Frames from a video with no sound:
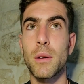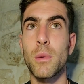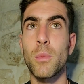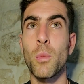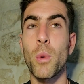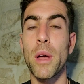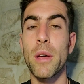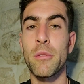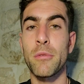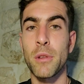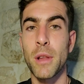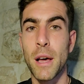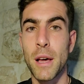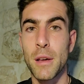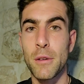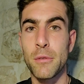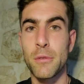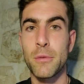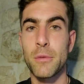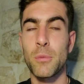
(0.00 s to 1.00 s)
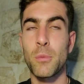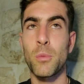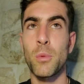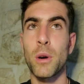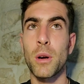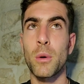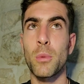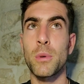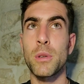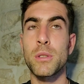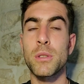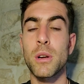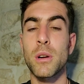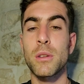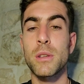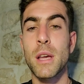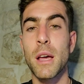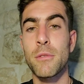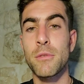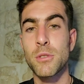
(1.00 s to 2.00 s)
way of life, where we
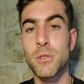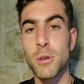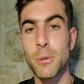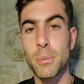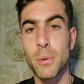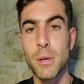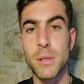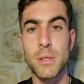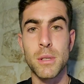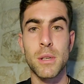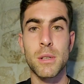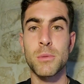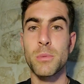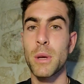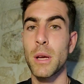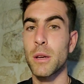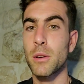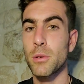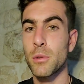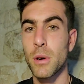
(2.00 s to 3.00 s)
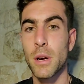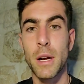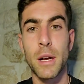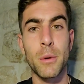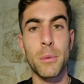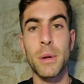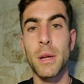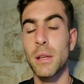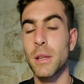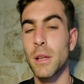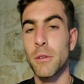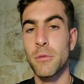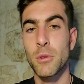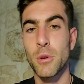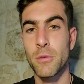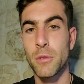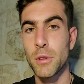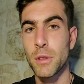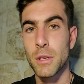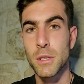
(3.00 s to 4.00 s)
started to have surpluses, we had grain, we had
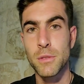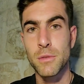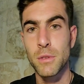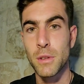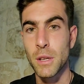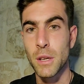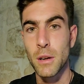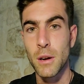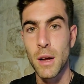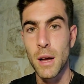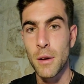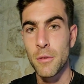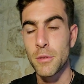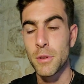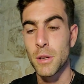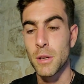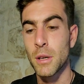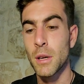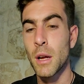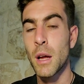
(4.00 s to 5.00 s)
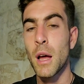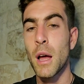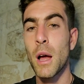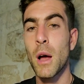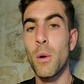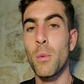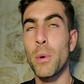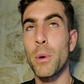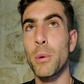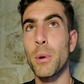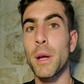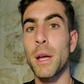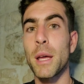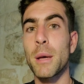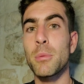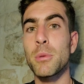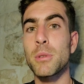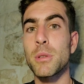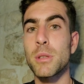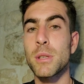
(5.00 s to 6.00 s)
leftover things for the year after, we were
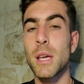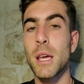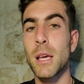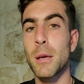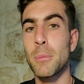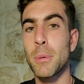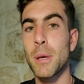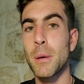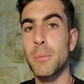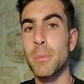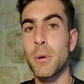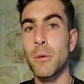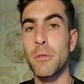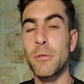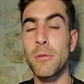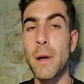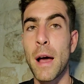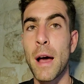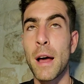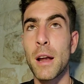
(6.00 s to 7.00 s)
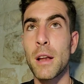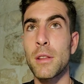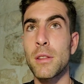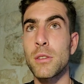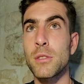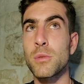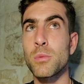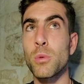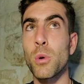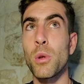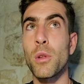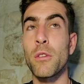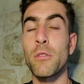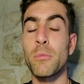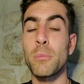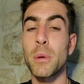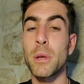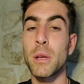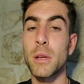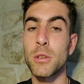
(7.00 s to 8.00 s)
able to take people out of this role
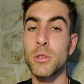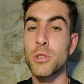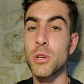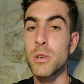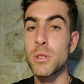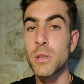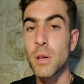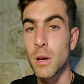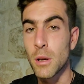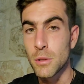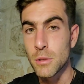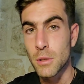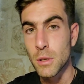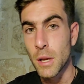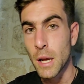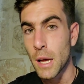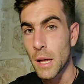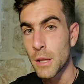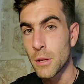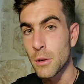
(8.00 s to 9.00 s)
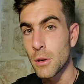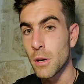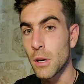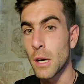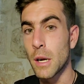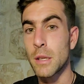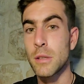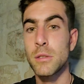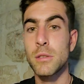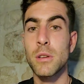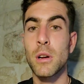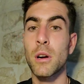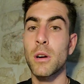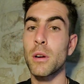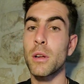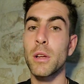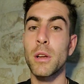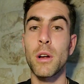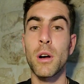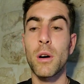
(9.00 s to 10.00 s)
of being just a hunter-gatherer and
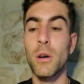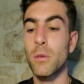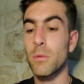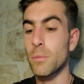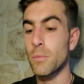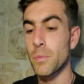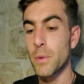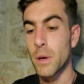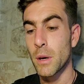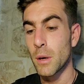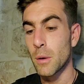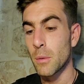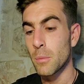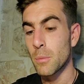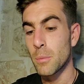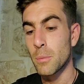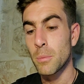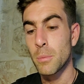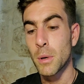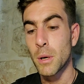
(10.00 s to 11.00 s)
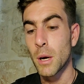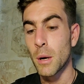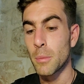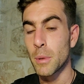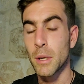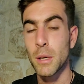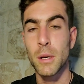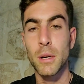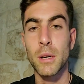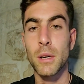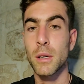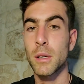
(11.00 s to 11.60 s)
start, becoming